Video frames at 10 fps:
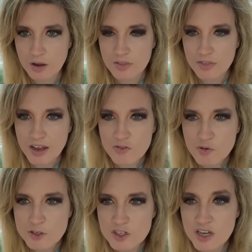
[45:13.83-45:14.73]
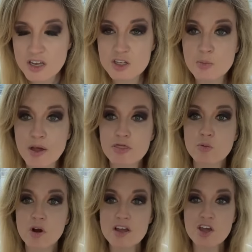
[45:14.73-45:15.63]
The infamous Kiki spent
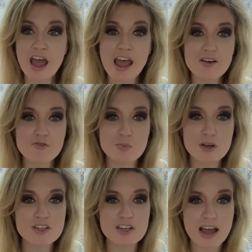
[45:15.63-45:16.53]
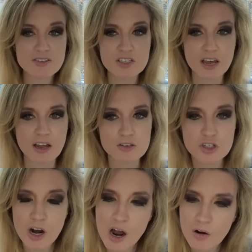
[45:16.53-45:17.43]
3K for BTS
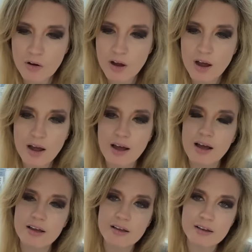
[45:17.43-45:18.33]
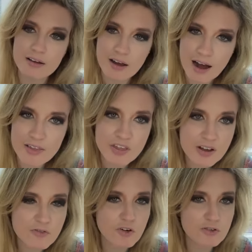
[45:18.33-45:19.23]
tickets. You know, I
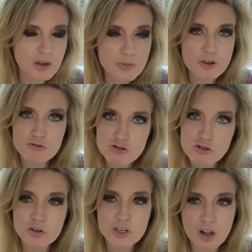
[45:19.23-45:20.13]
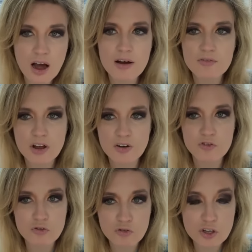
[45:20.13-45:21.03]
think for something you truly love, and
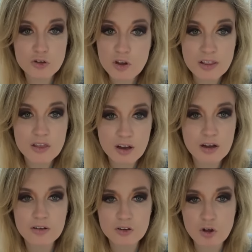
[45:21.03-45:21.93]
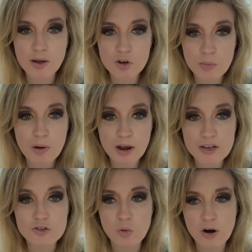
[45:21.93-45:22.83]
if you feel you get the you get your
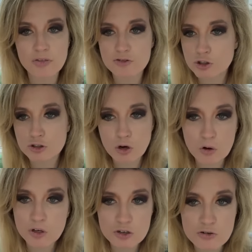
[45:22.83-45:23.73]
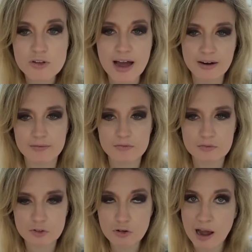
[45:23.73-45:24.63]
money's worth, you should totally do that.
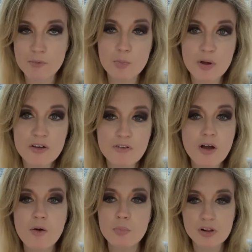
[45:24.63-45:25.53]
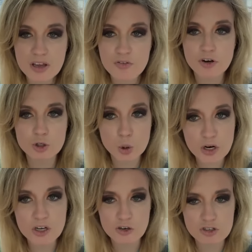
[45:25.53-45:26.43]
You, I'm a big believer in
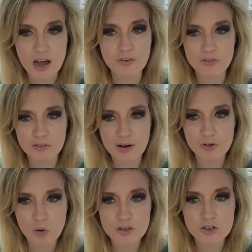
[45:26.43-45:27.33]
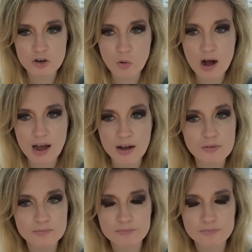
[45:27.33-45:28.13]
treating yourself every once in a while.